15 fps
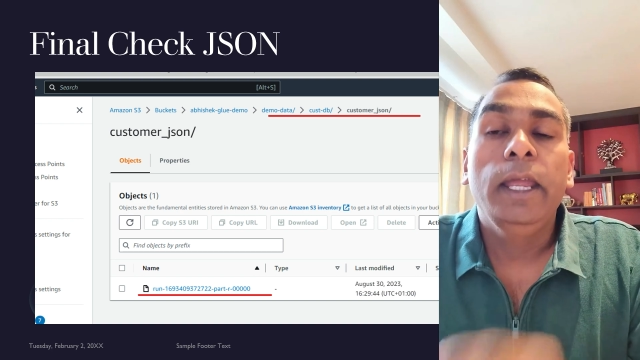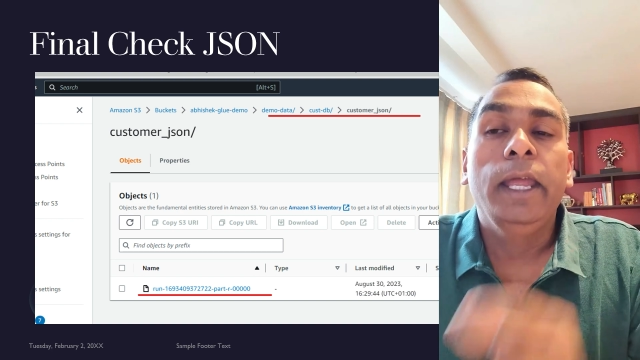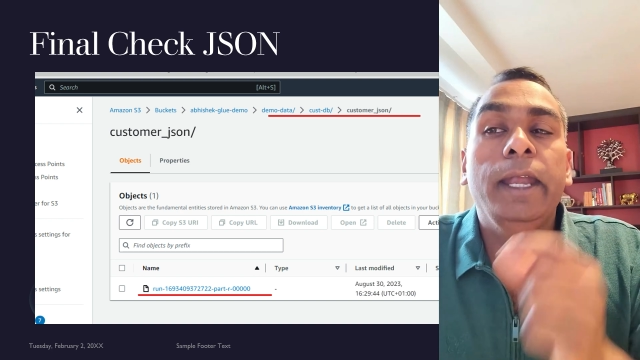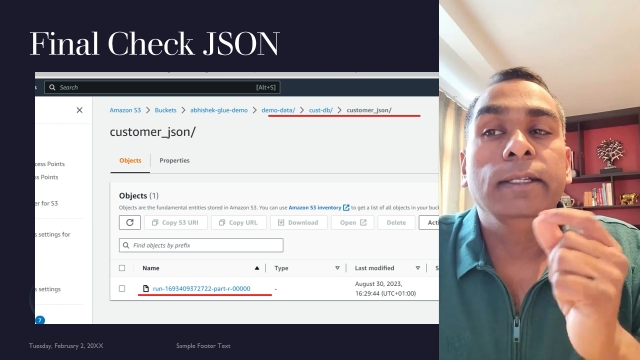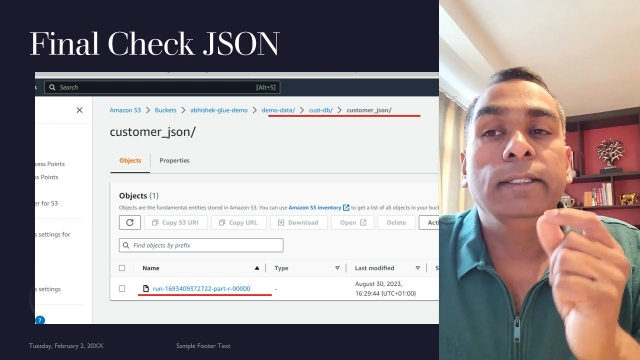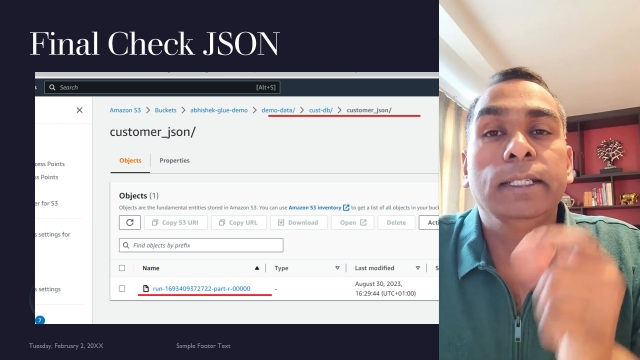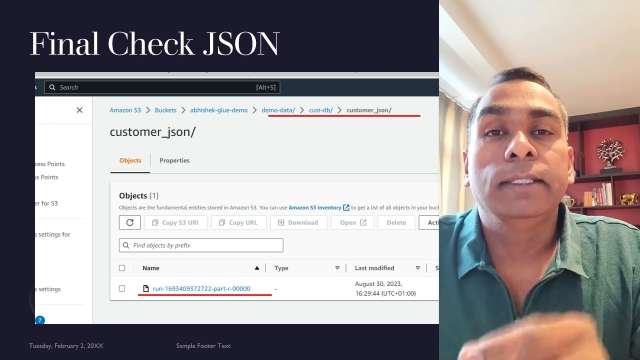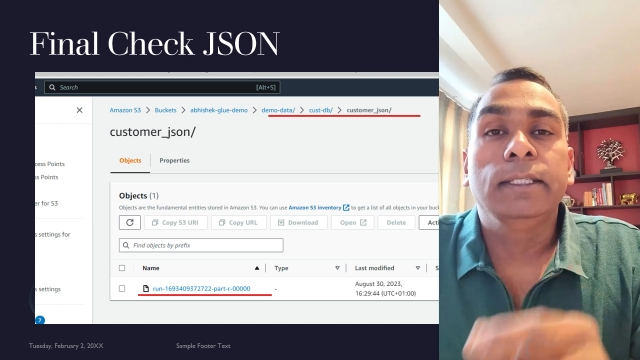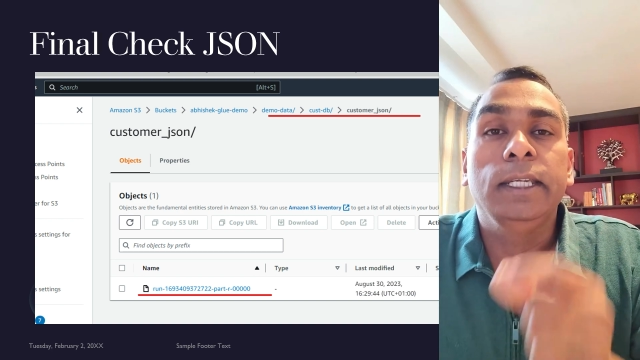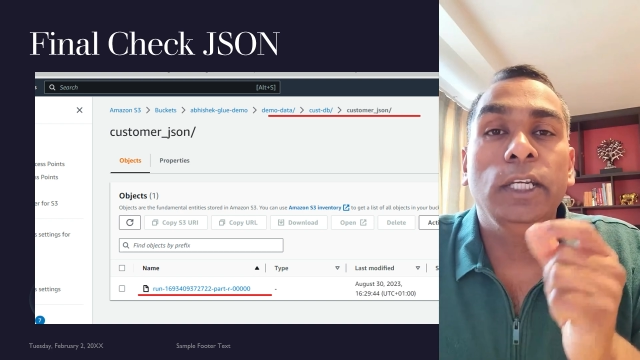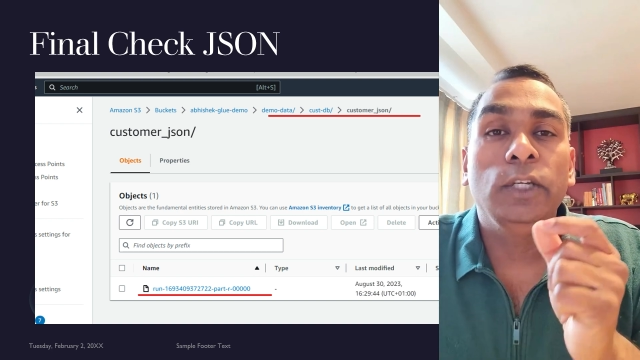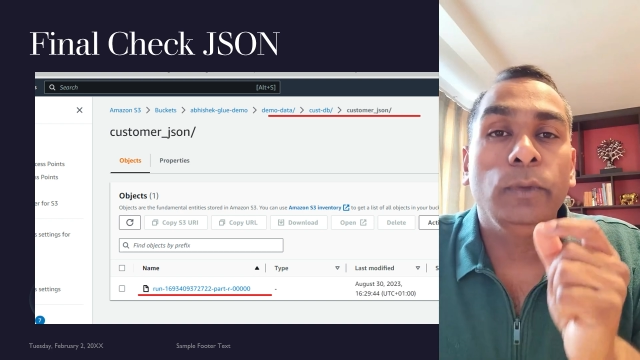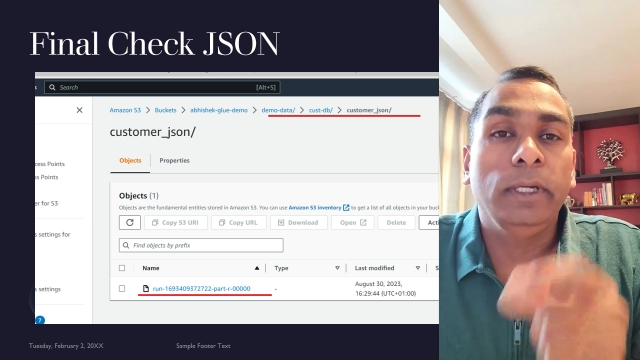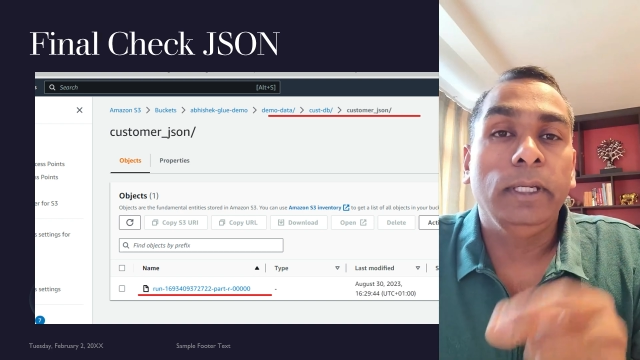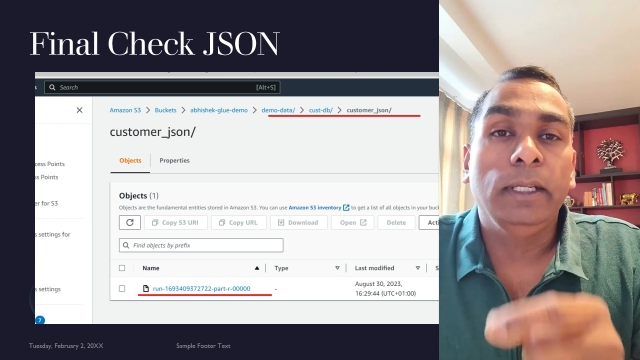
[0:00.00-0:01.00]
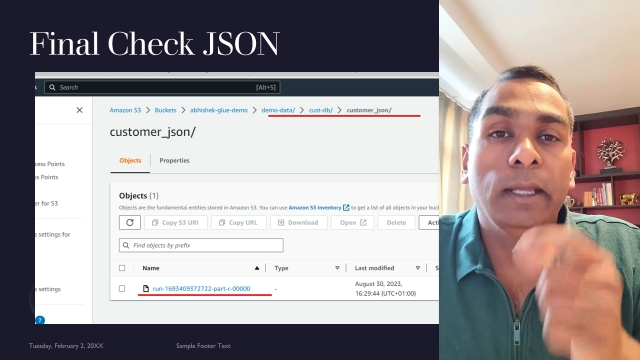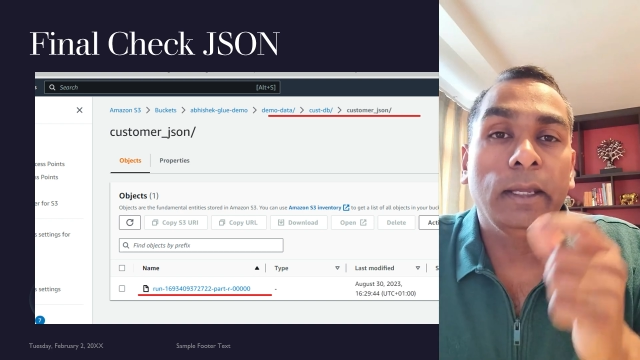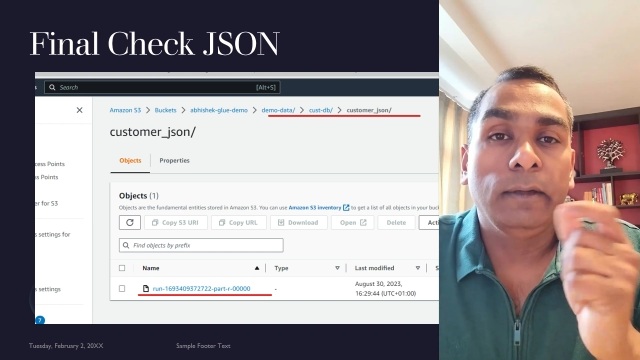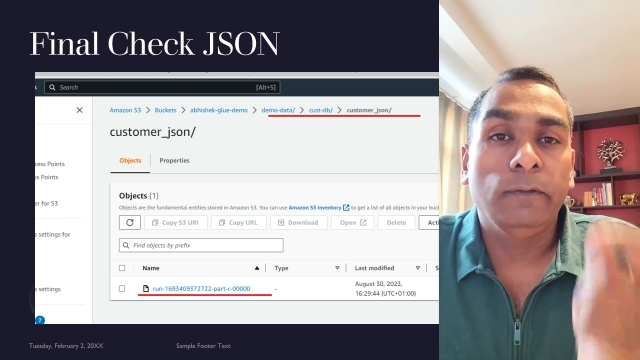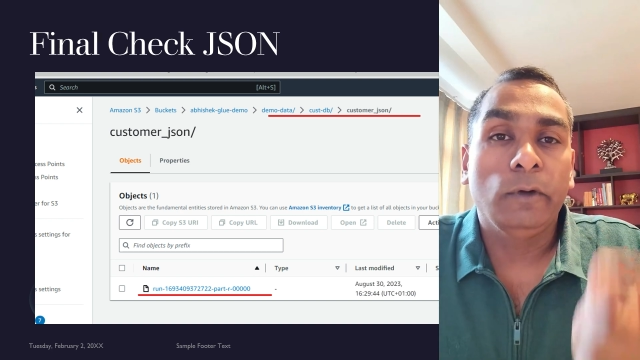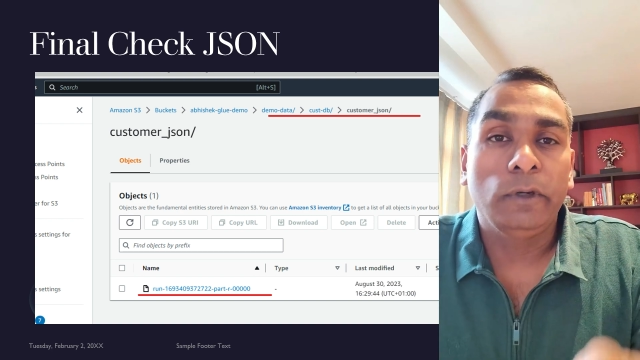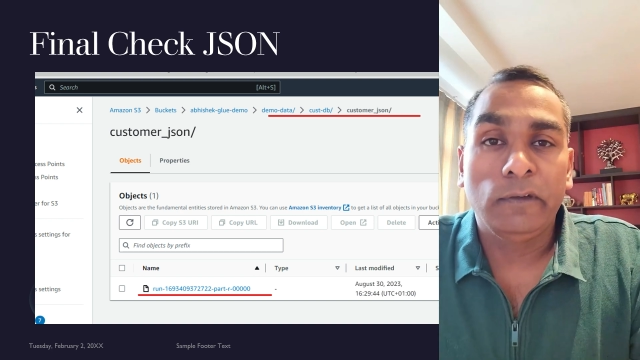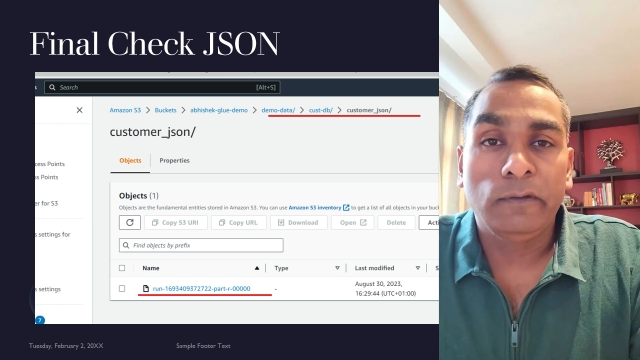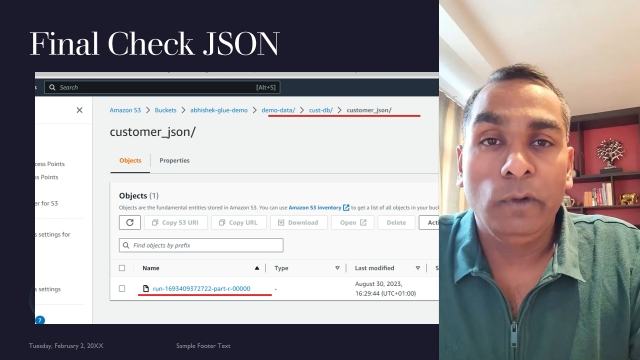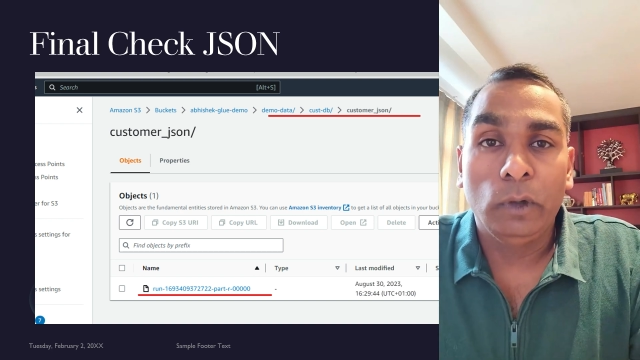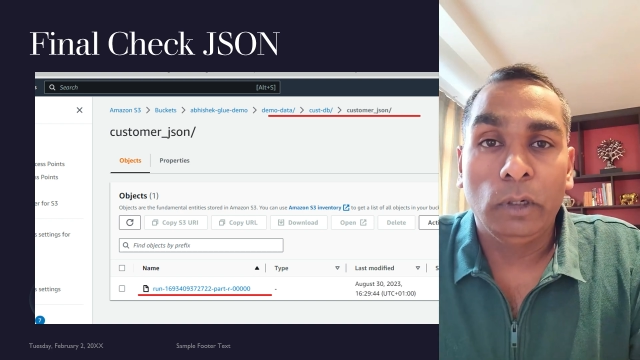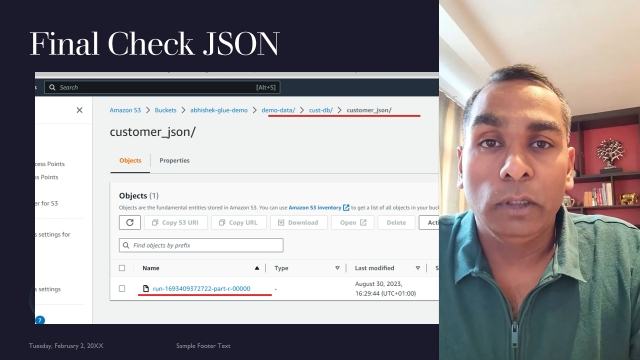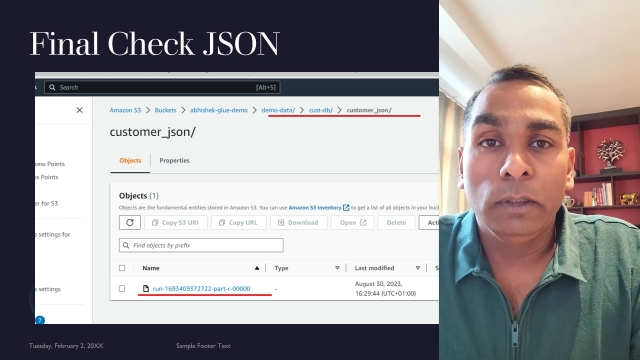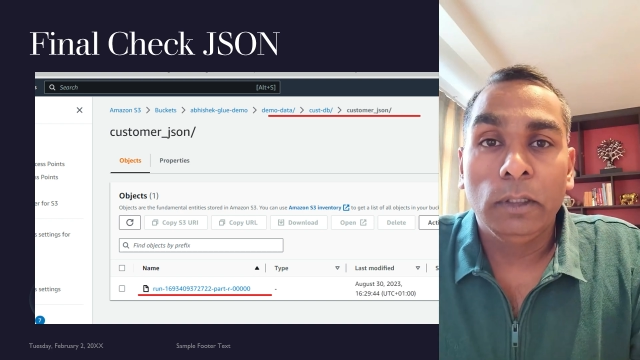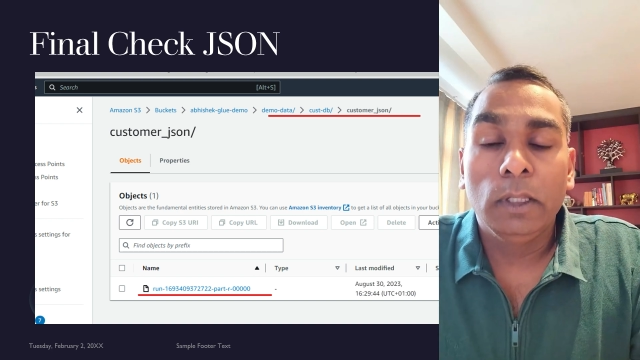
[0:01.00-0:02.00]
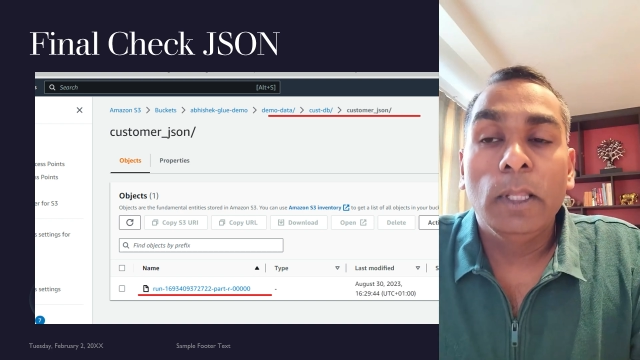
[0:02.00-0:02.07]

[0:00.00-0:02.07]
at 162944.